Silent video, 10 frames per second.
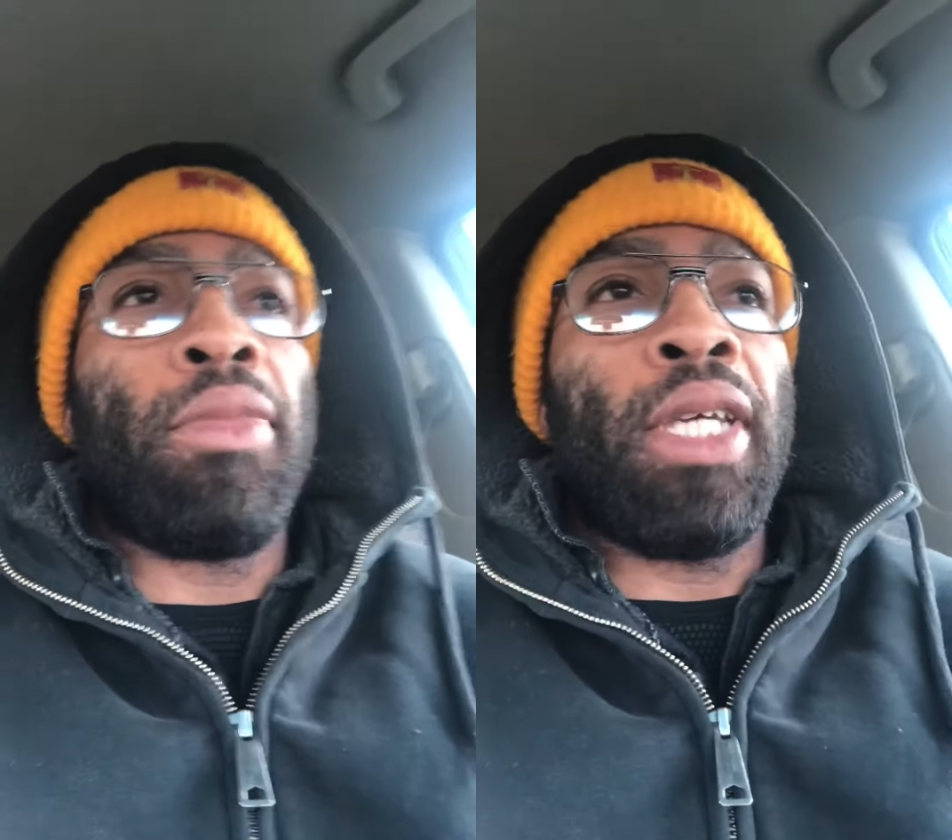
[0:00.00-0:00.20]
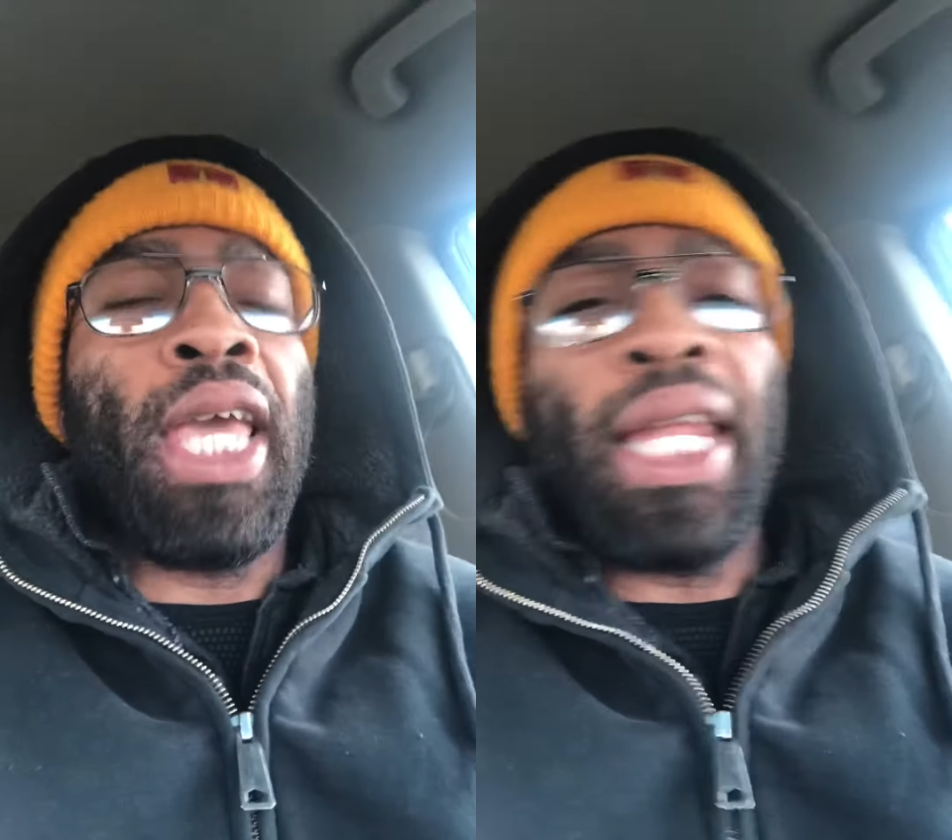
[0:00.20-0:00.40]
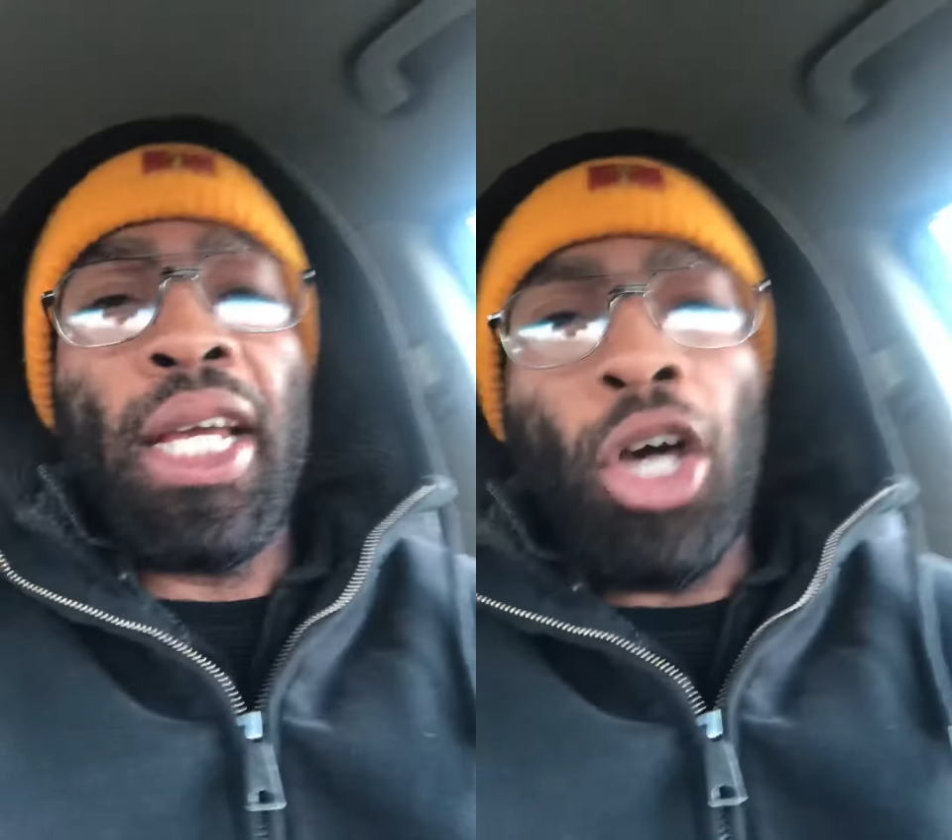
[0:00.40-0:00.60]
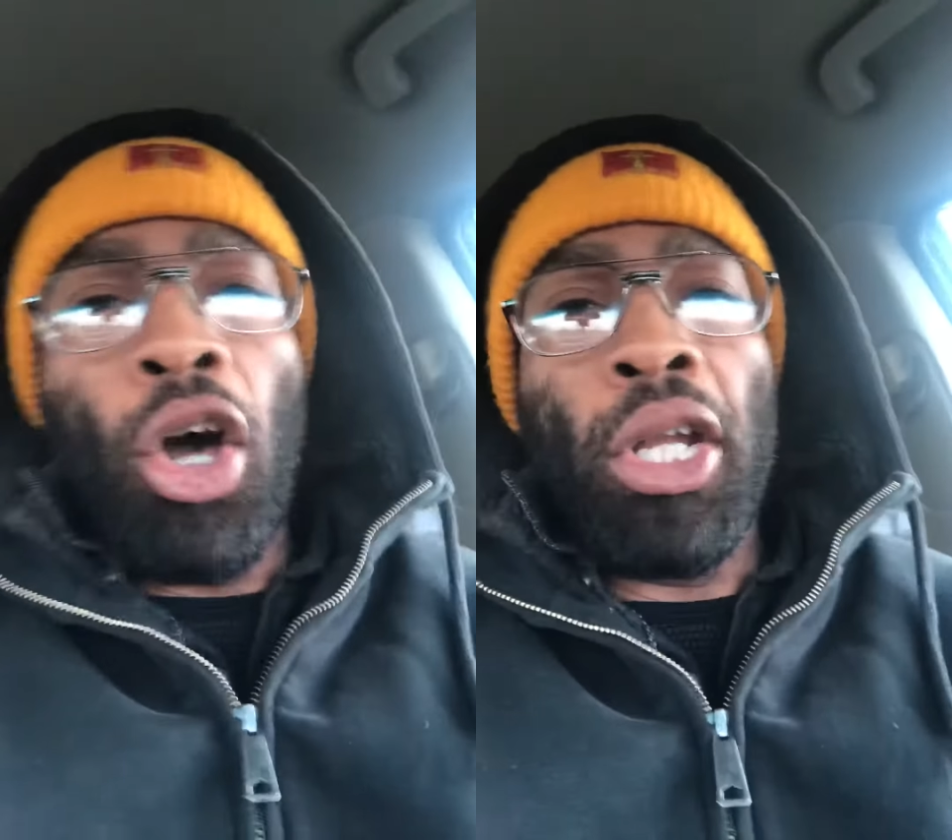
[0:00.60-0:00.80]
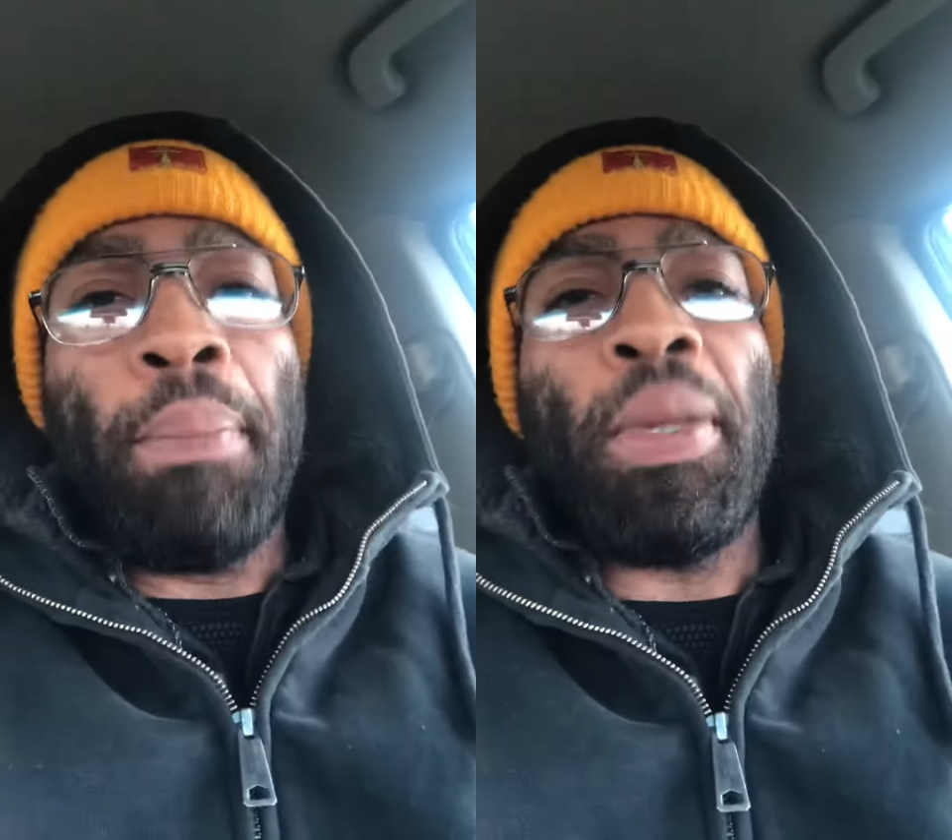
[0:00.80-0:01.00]
getting
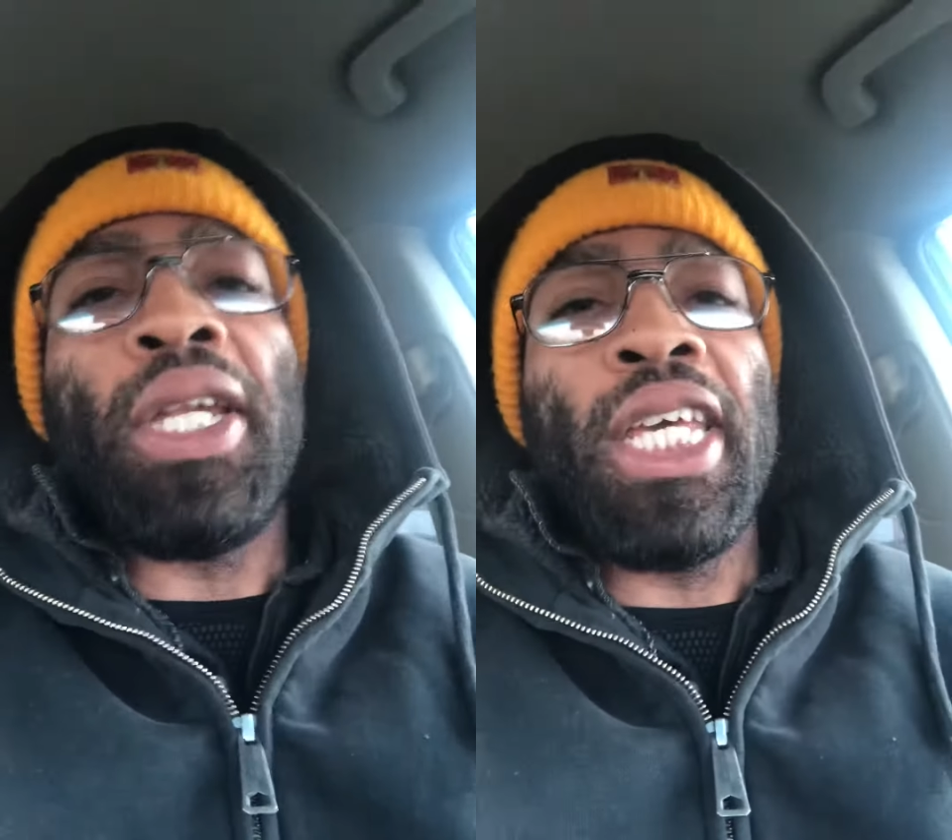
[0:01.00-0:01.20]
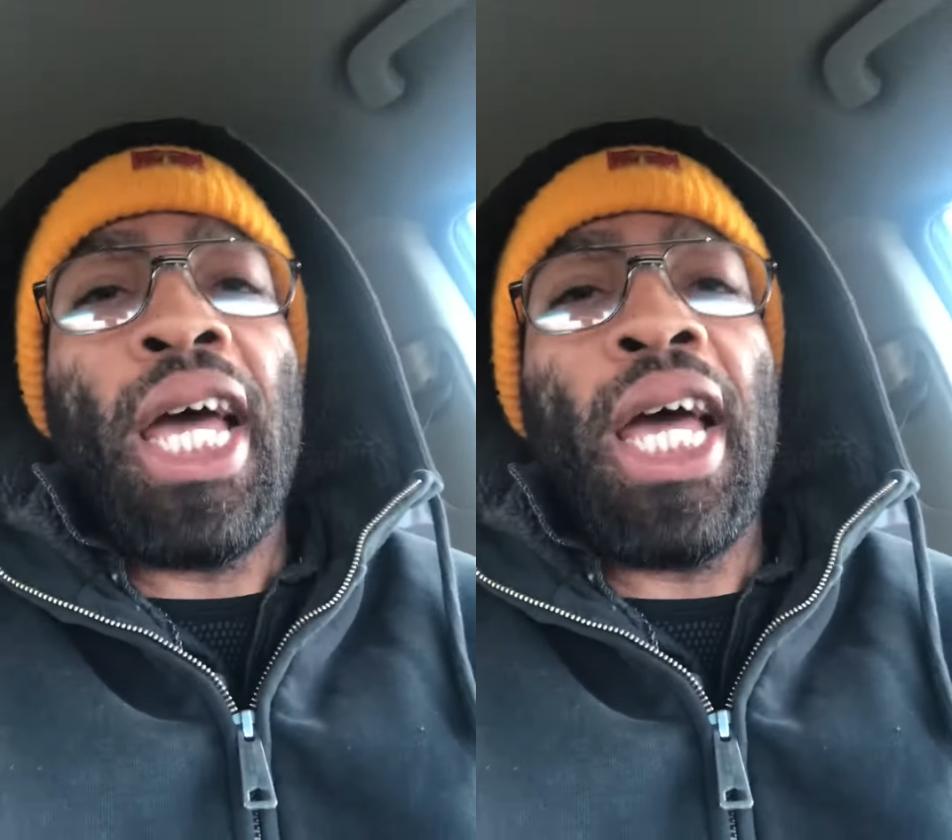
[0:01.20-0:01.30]
caught up in the